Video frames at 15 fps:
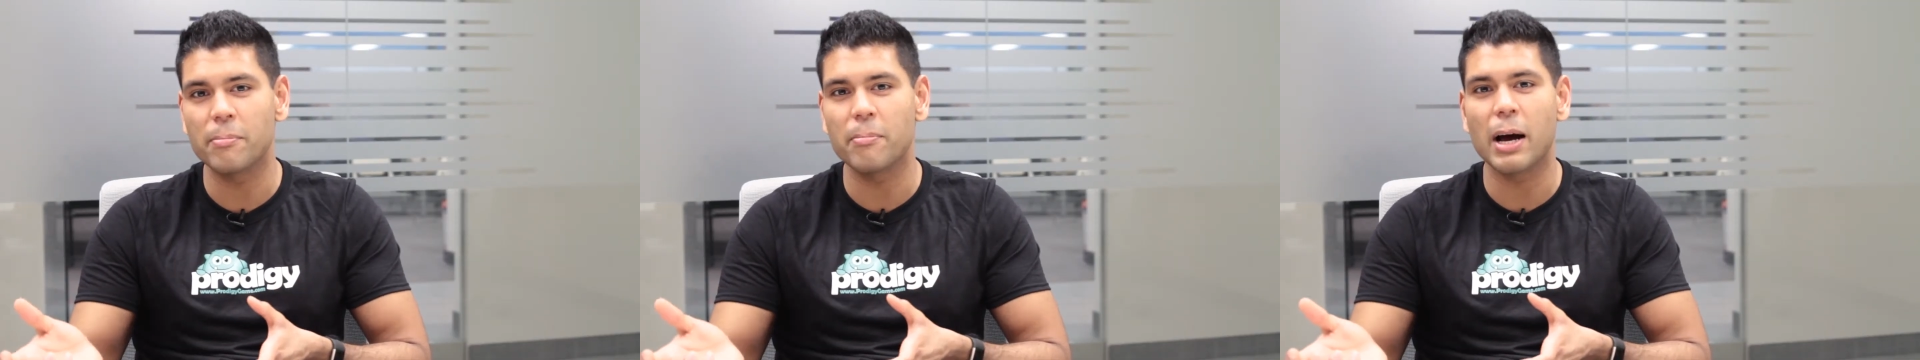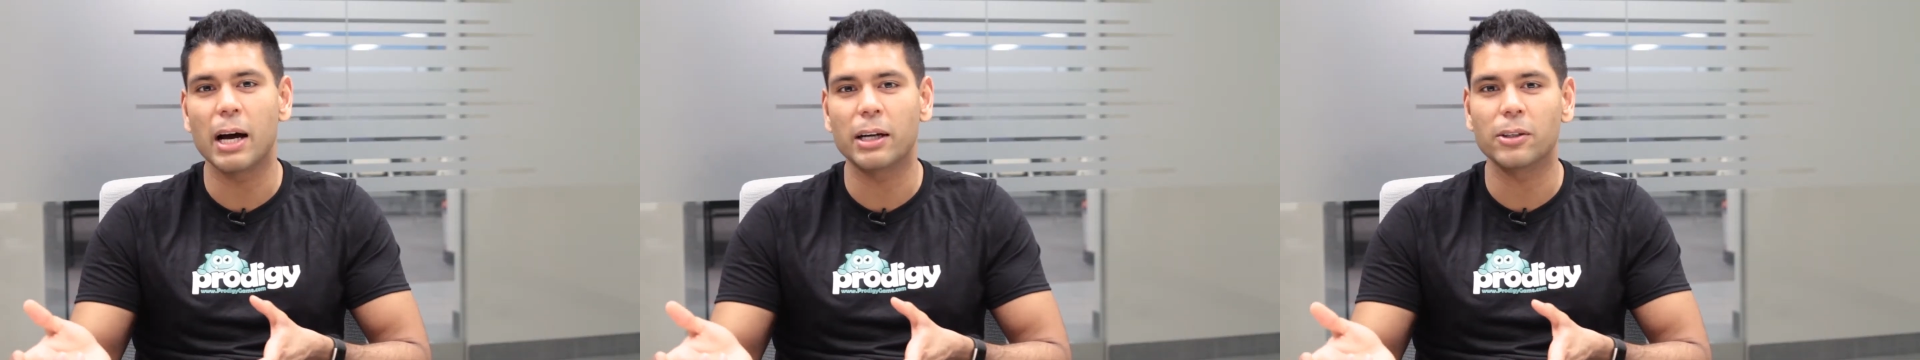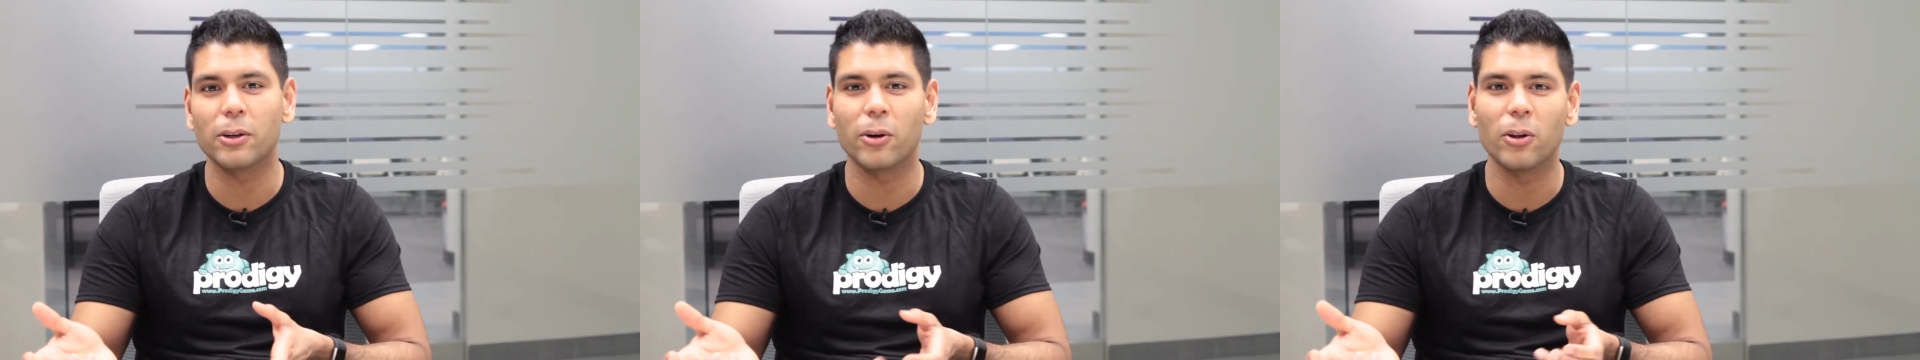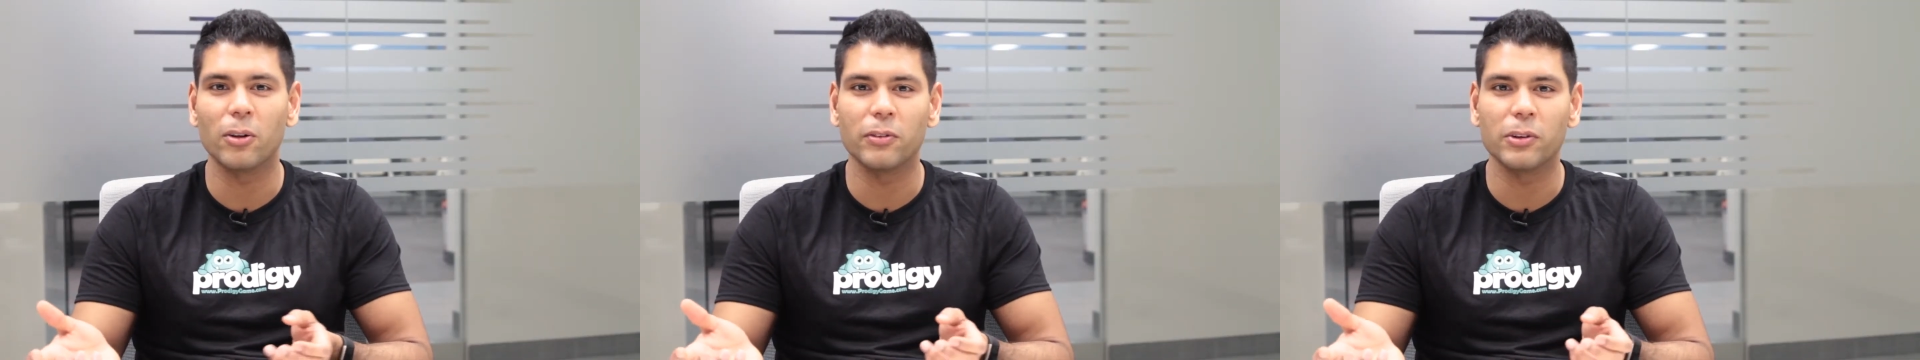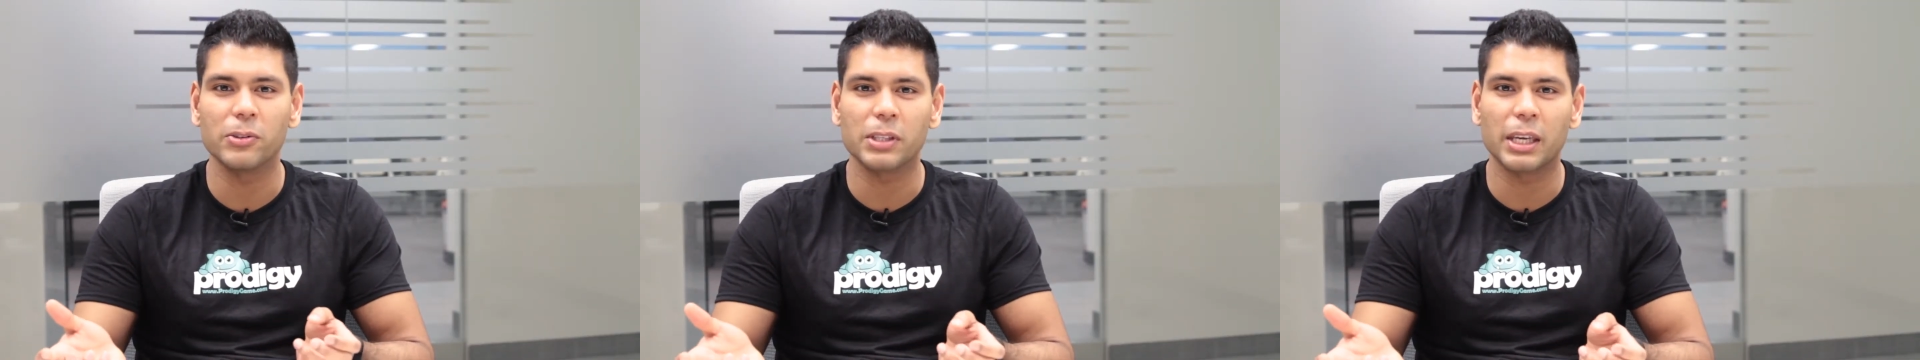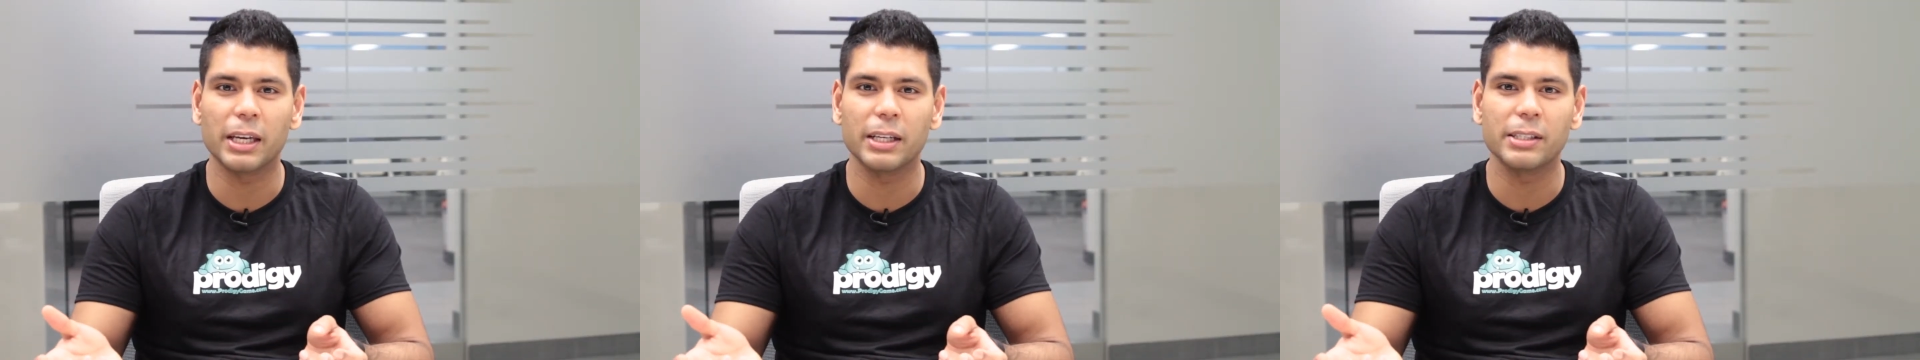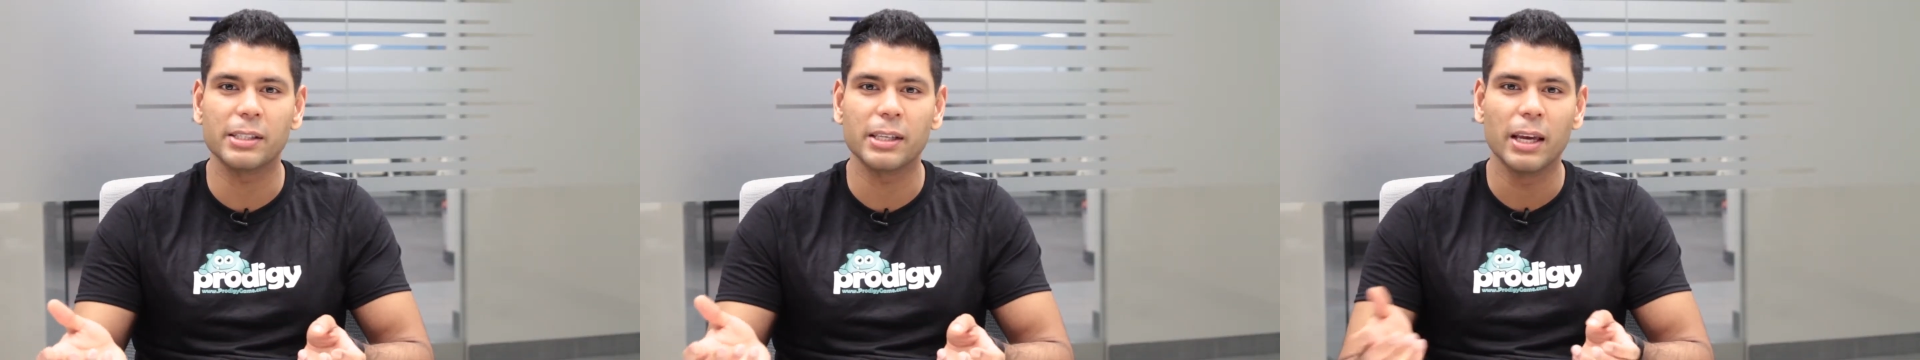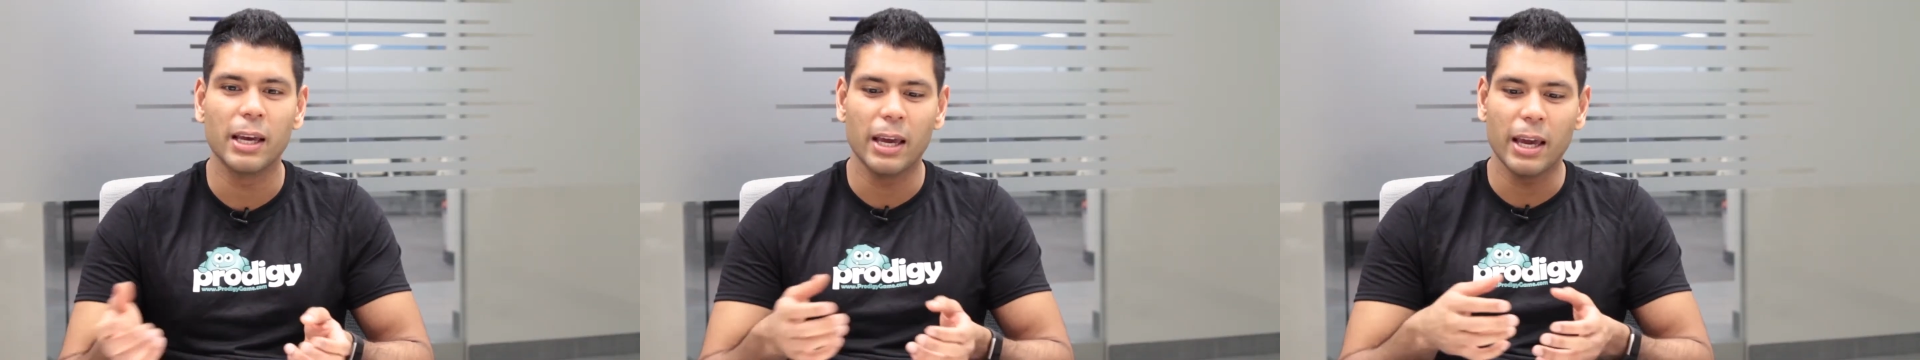impact on all of those kids